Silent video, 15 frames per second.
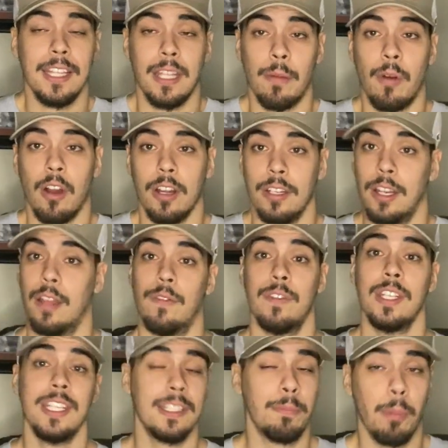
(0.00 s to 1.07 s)
them hard enough.
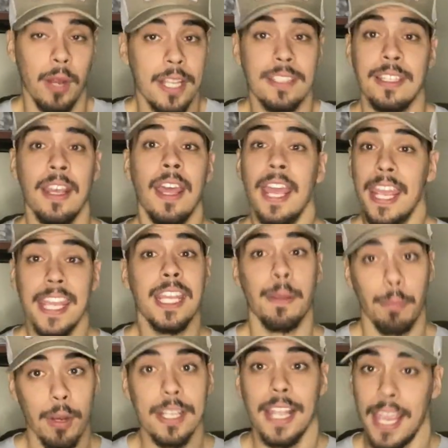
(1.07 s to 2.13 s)
He can
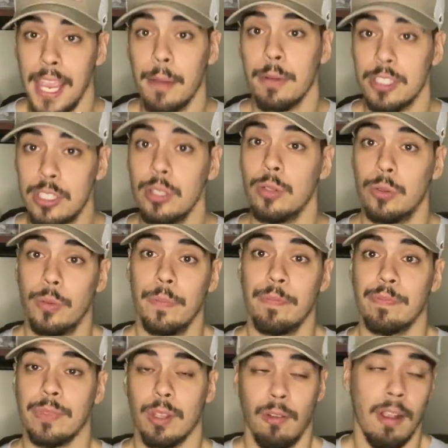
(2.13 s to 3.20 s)
bring the hammer too,
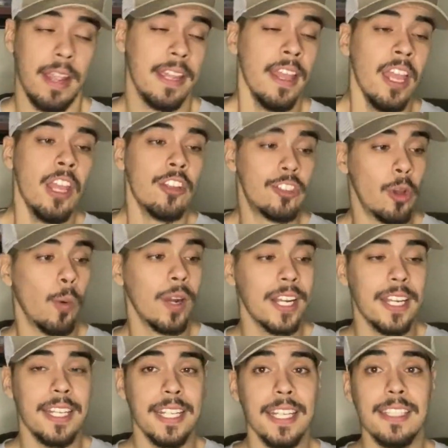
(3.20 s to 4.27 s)
right? So we're going
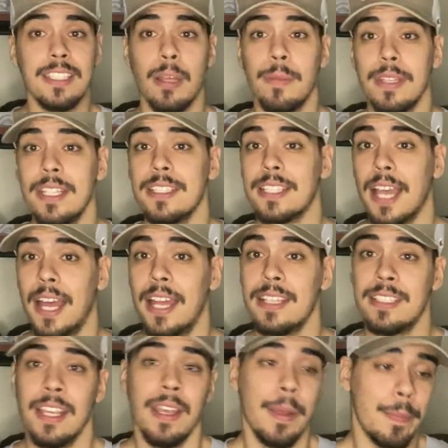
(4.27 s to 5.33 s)
to need some of these
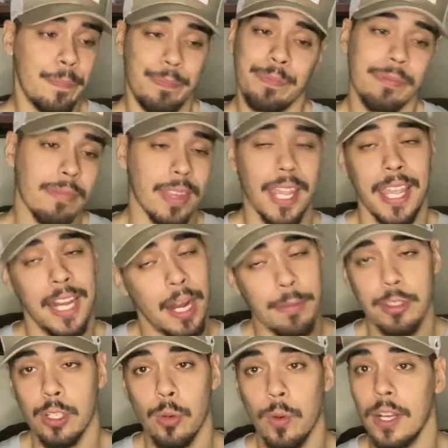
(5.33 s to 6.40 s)
guys, and I'm
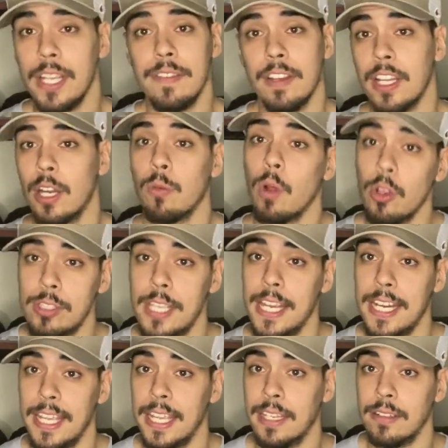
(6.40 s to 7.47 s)
sure we're even going to rotate
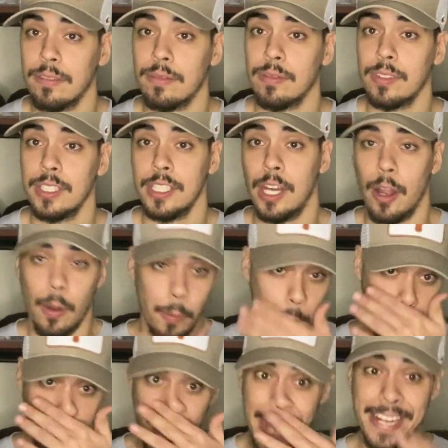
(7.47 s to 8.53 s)
in.
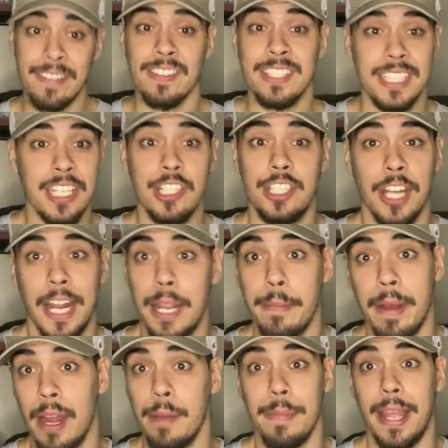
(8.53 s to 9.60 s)
We might even see Jahdae
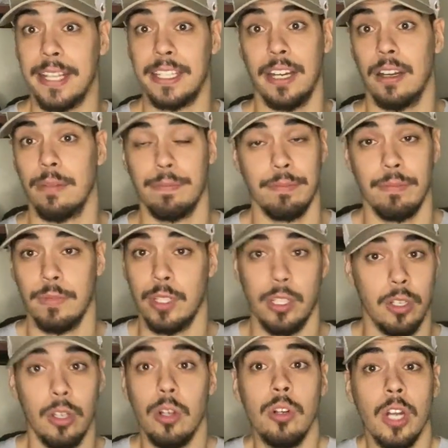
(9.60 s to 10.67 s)
Barron back there.
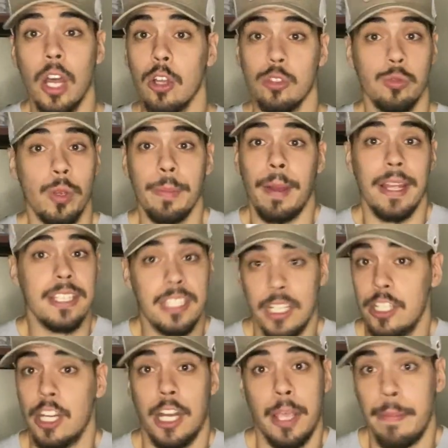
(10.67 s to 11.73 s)
Who knows? We might
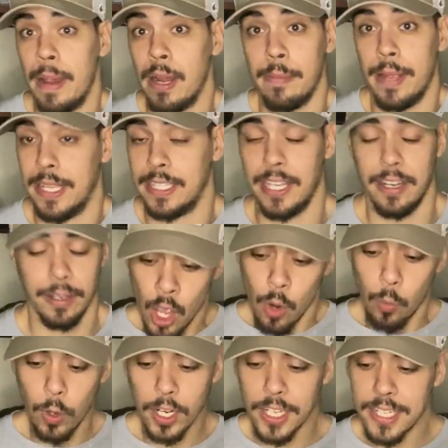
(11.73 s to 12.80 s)
see Jahdae Barron back there.
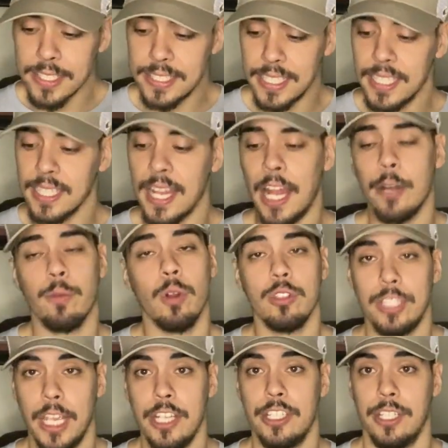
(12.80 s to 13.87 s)
We're going to see a lot of
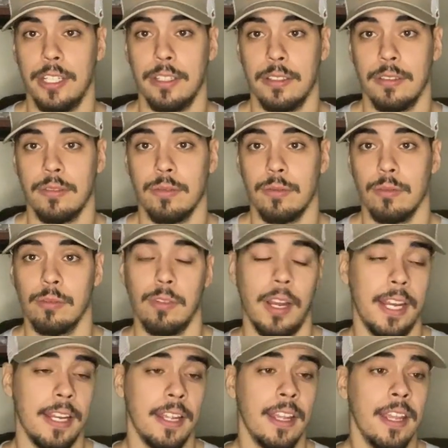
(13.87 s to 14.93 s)
rotation,
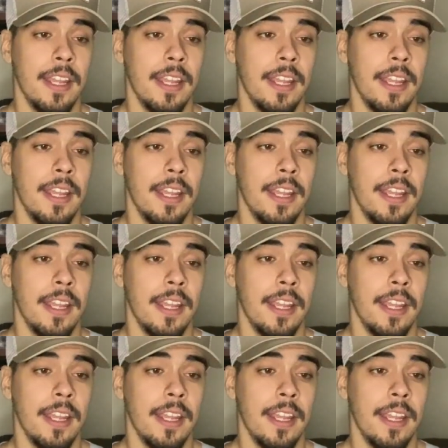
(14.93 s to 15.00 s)
right?